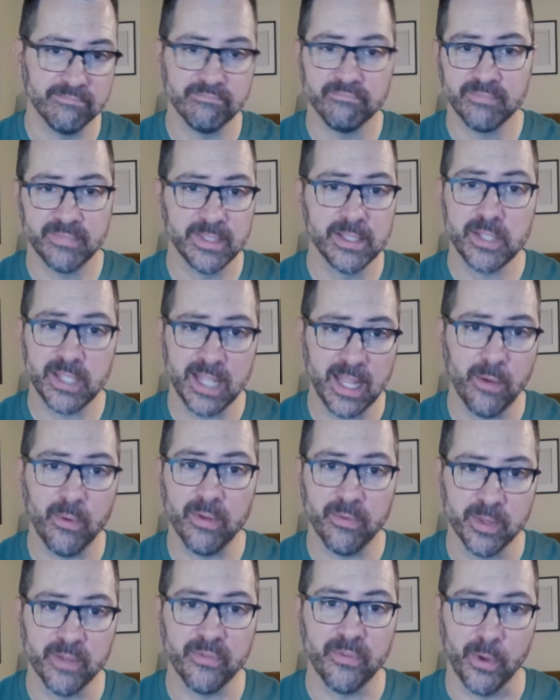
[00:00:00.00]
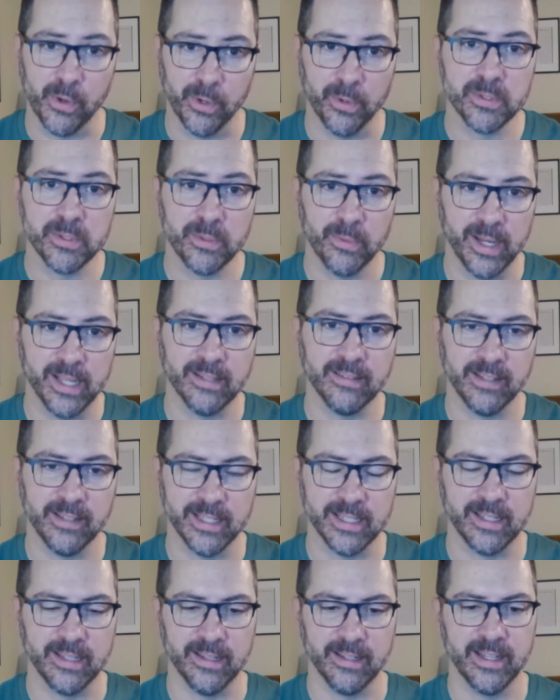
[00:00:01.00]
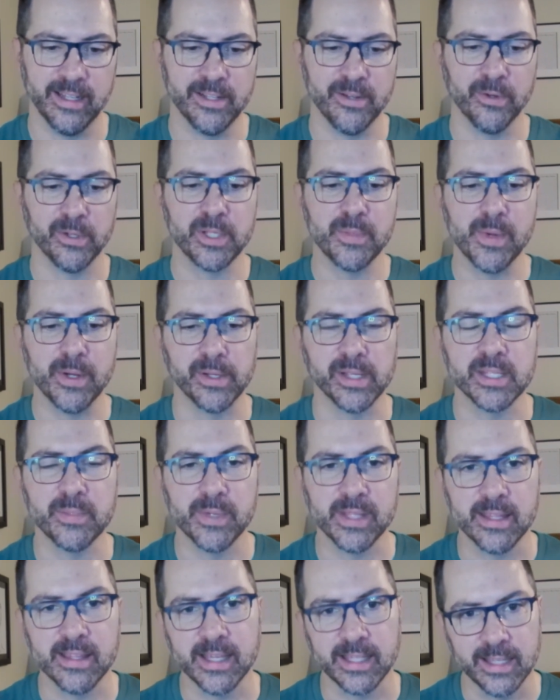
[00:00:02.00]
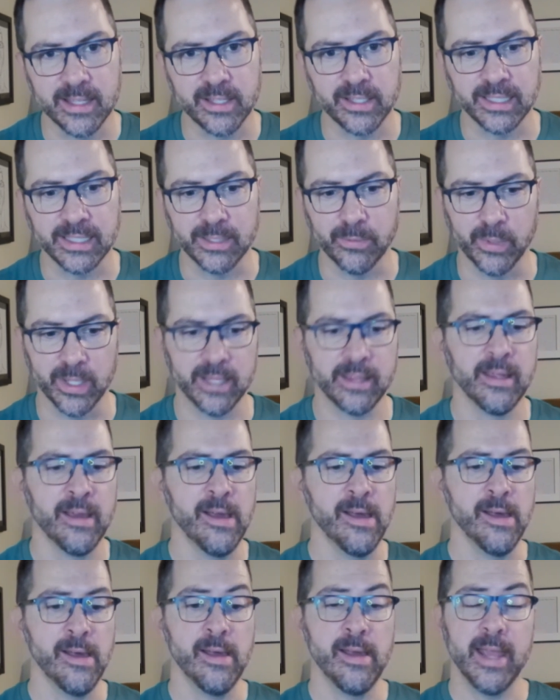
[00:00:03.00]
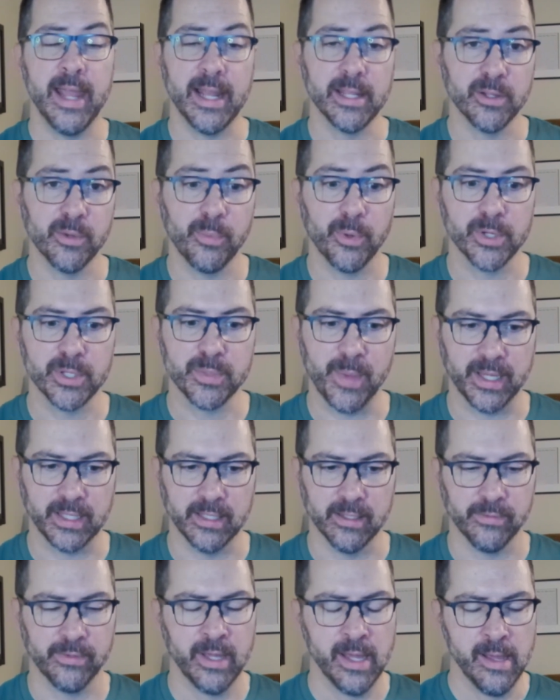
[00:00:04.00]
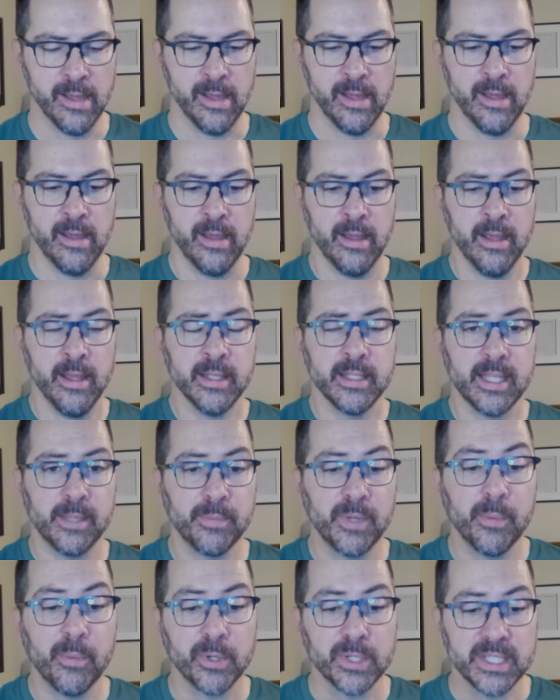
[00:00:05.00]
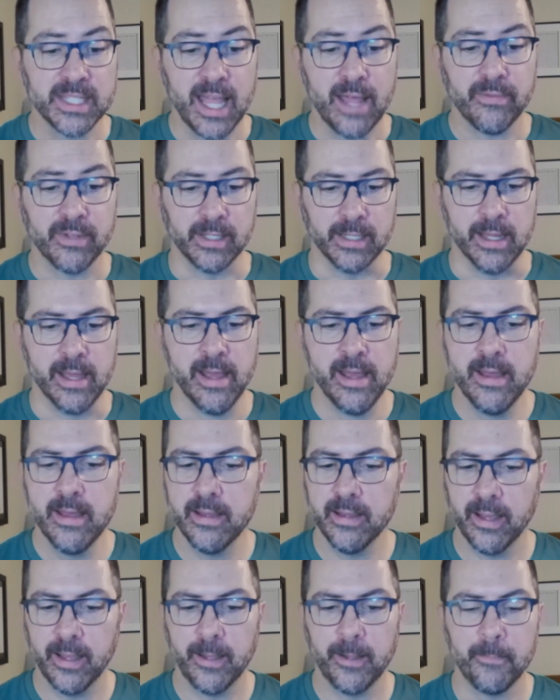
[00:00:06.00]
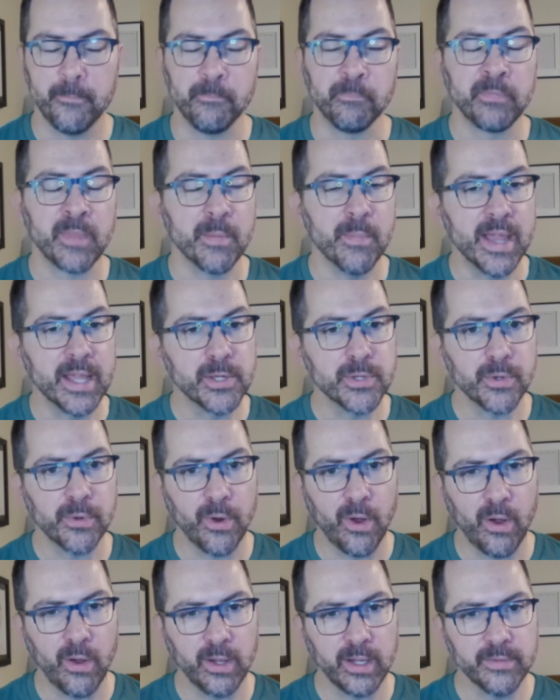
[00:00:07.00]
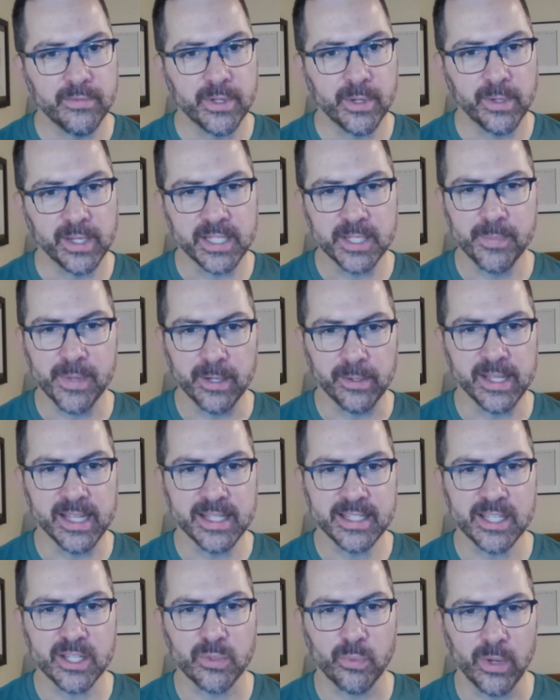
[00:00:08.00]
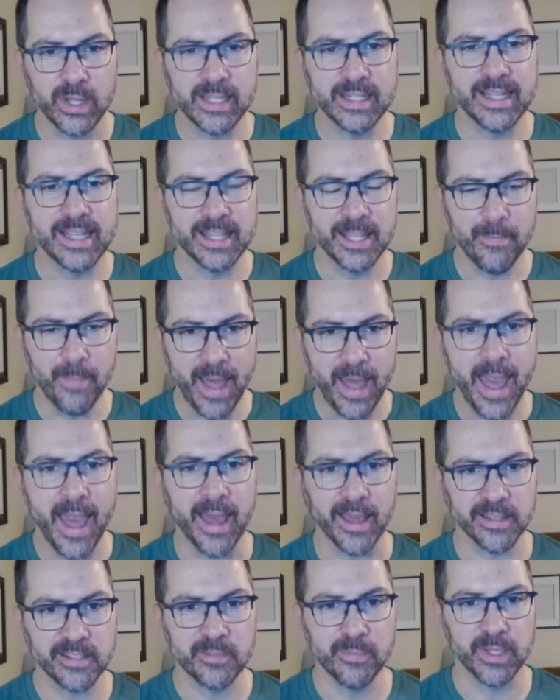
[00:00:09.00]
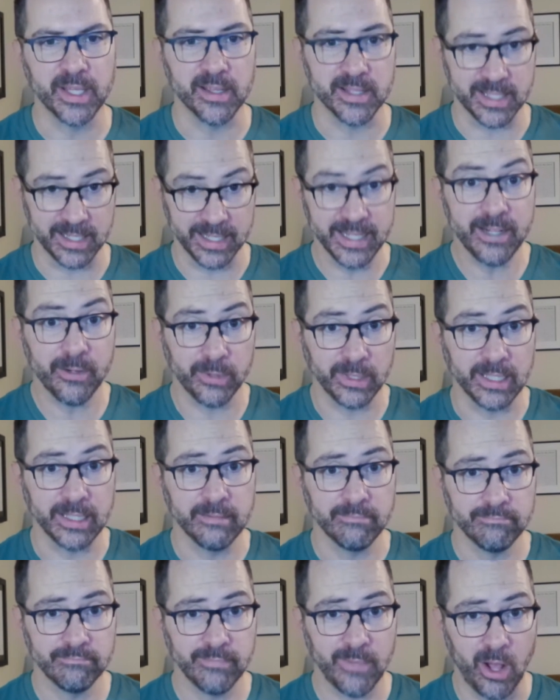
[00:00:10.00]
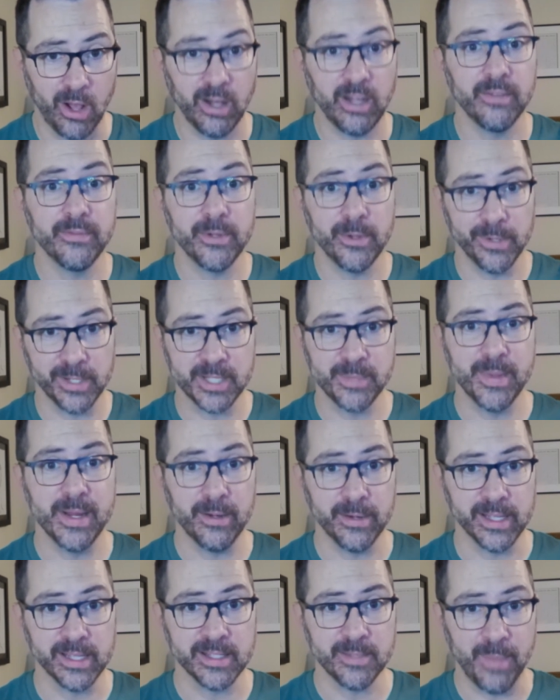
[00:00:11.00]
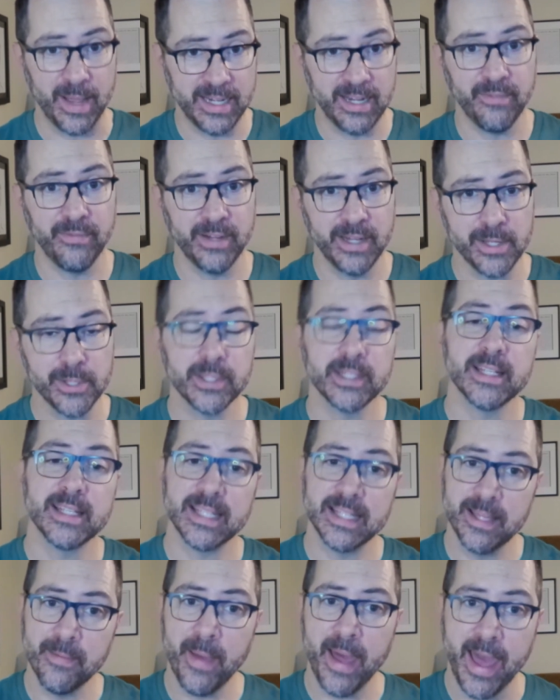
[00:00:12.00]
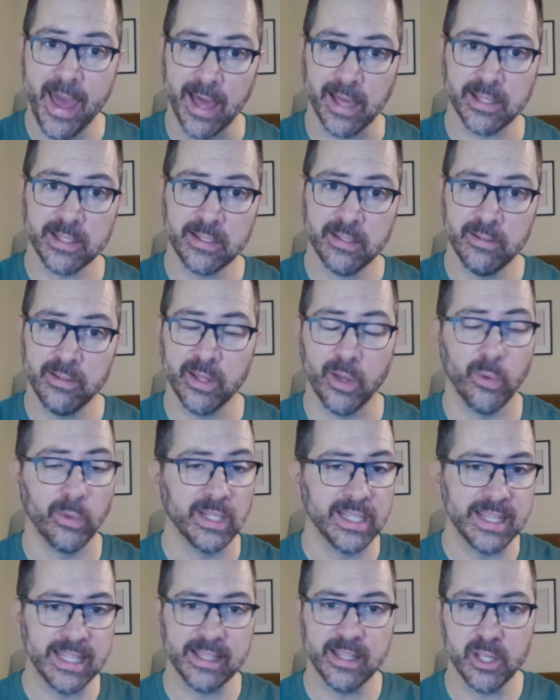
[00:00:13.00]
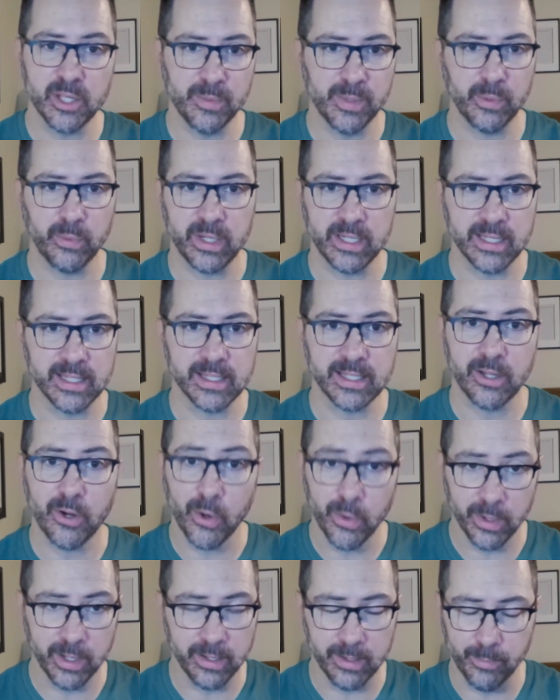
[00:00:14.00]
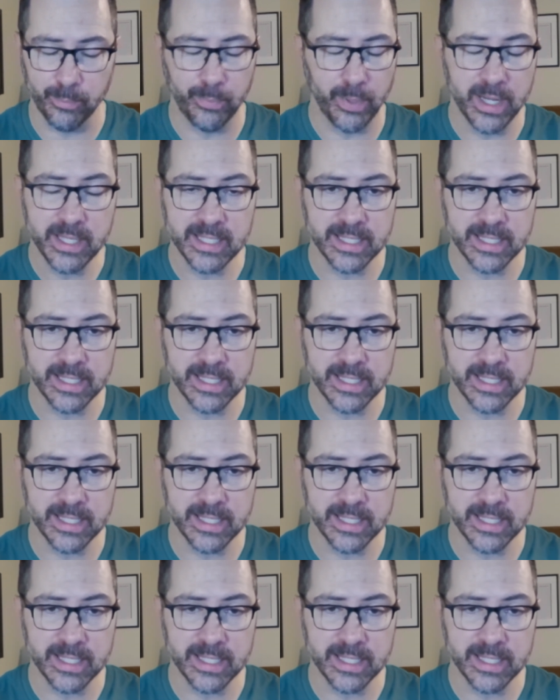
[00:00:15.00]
stay away from the photos, right? Like let your experience be the thing that you lead with, and your perspective. Tip number 7, make sure all of your experience is written in the past, because literally all of your experience by definition is in the past. The only thing that should be written in present